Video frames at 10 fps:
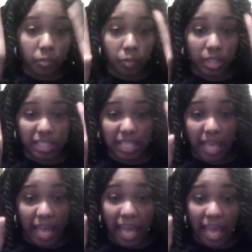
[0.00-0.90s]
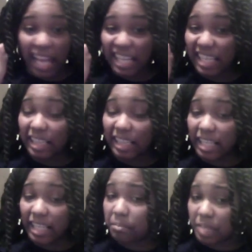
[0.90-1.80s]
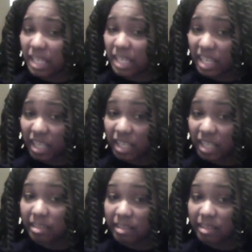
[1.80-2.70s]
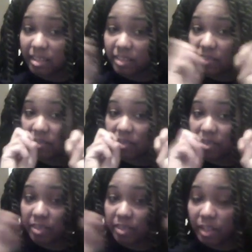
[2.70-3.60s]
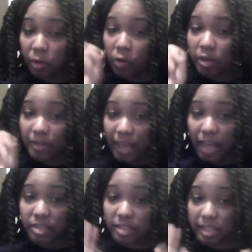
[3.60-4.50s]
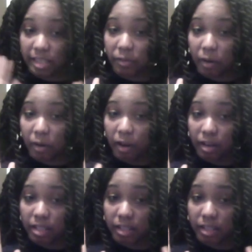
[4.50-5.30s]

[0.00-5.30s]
would technically be the Lord of Casterly Rock